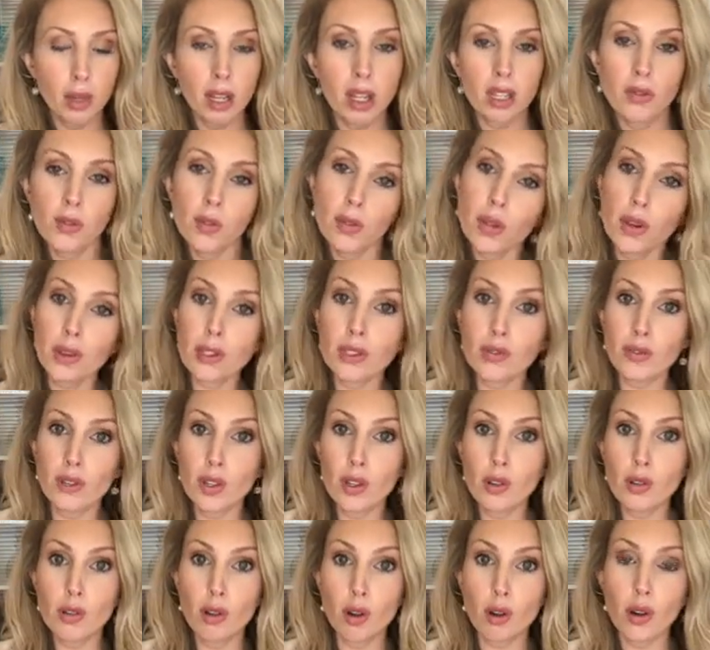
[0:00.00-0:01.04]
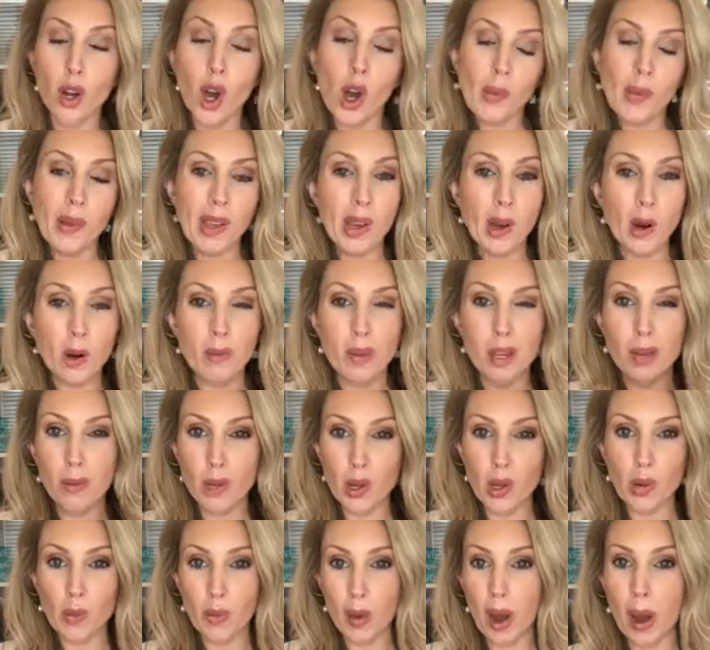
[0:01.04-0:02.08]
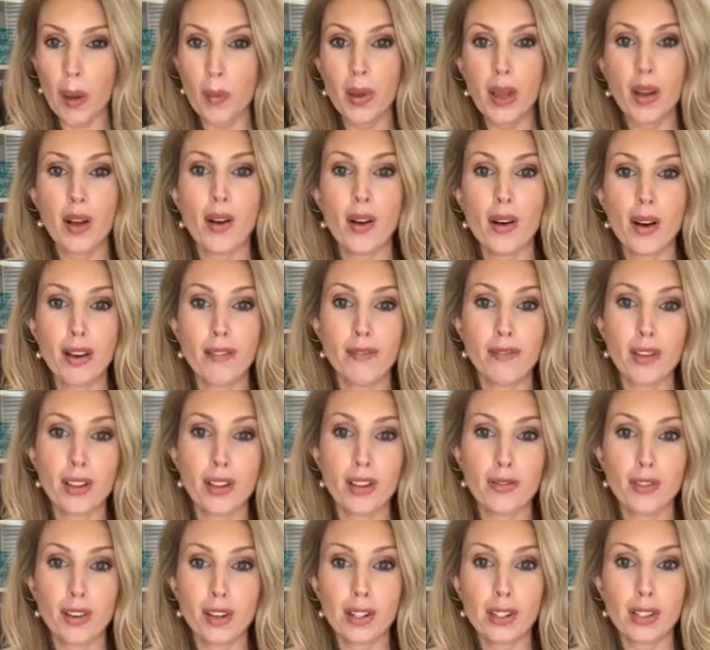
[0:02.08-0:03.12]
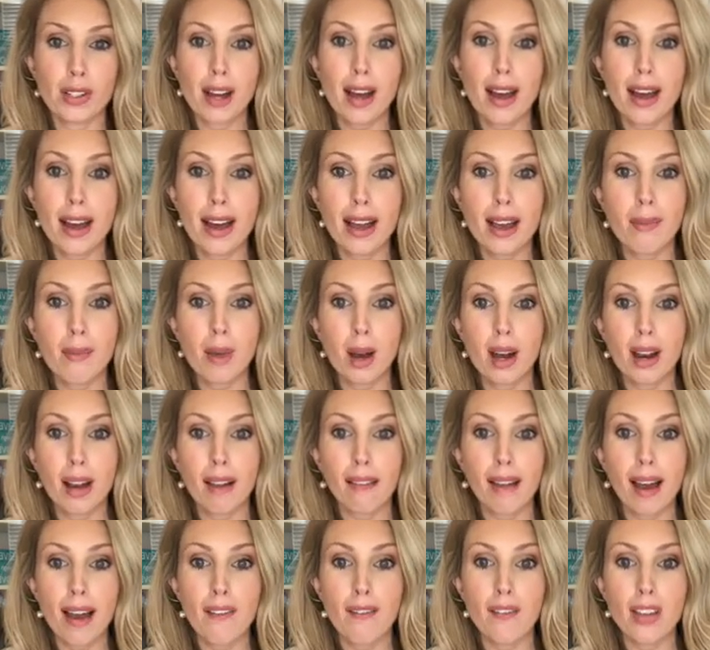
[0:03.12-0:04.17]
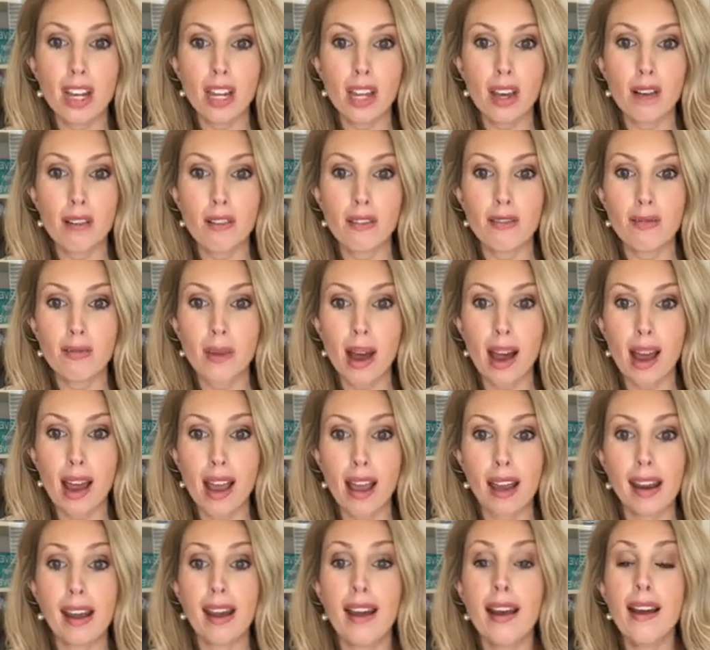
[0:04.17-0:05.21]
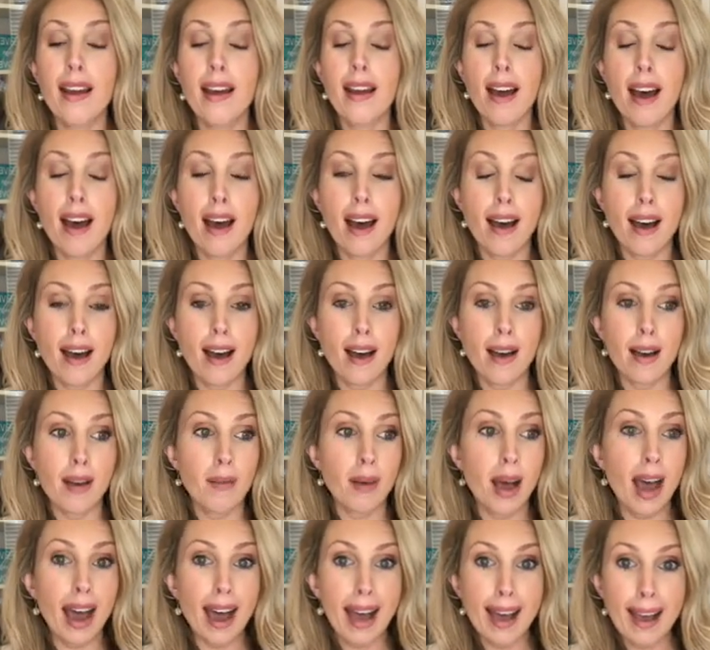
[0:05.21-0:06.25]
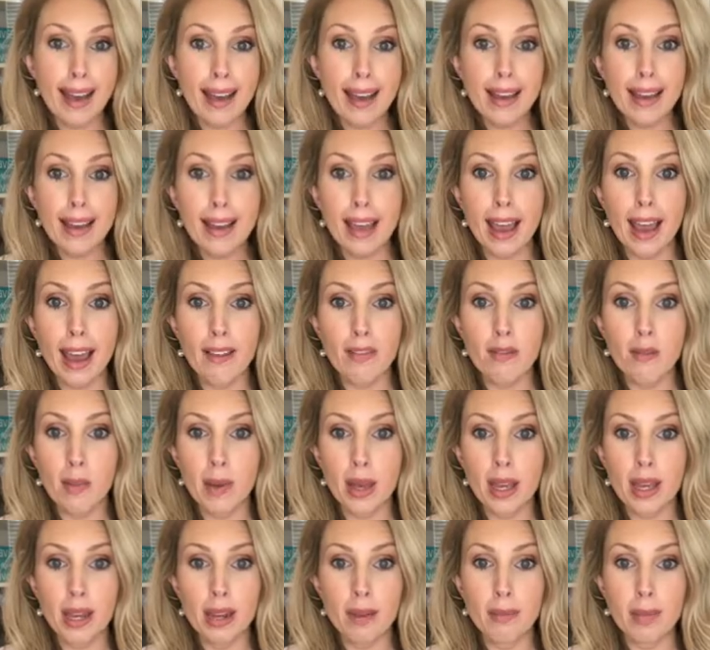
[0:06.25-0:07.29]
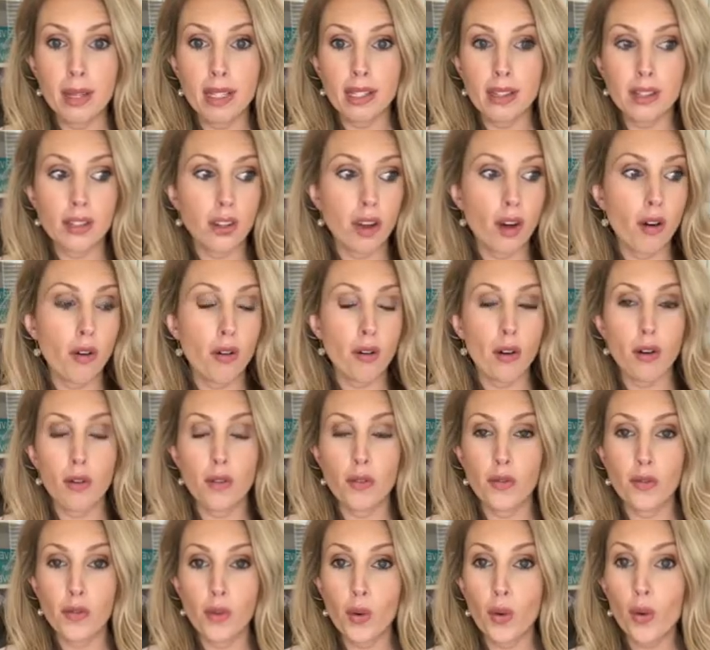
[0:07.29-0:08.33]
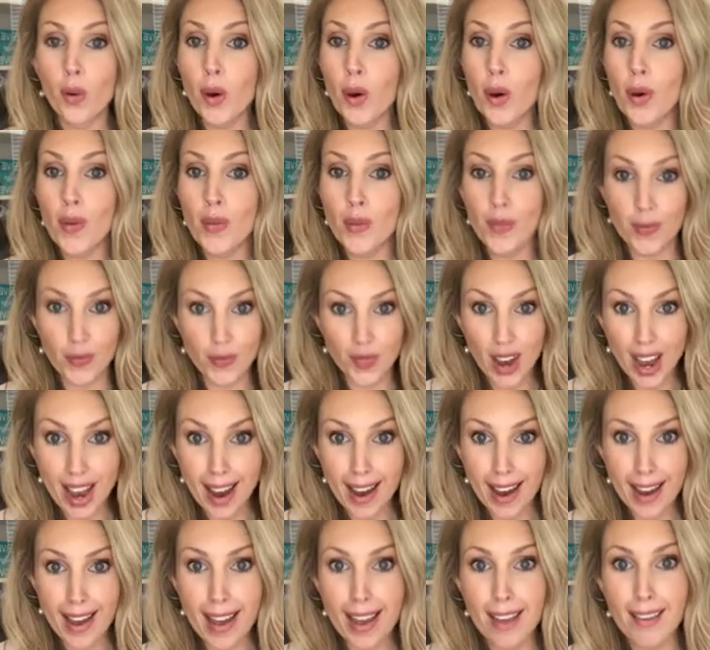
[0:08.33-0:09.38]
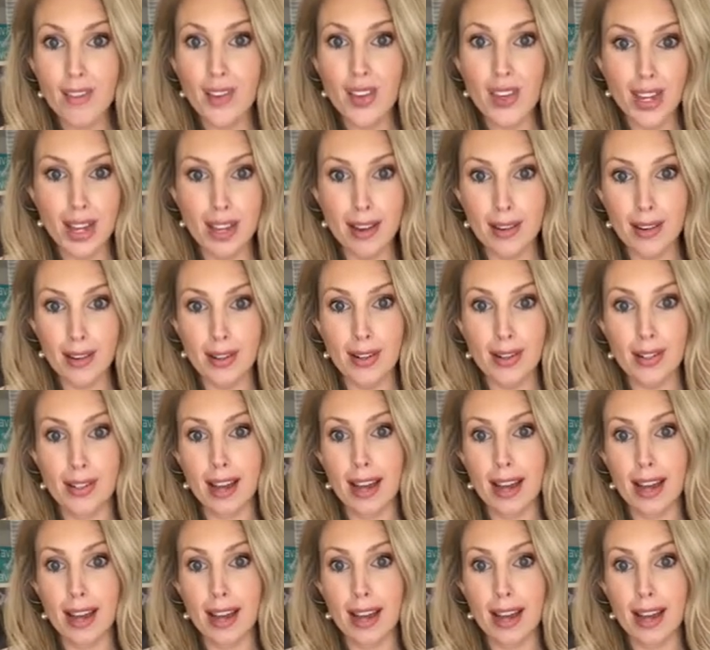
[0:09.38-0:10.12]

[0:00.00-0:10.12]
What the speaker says: Because for those of you who don't know me, or maybe you're popping on for the first time on a live video of mine, I have been a business owner for 5 years.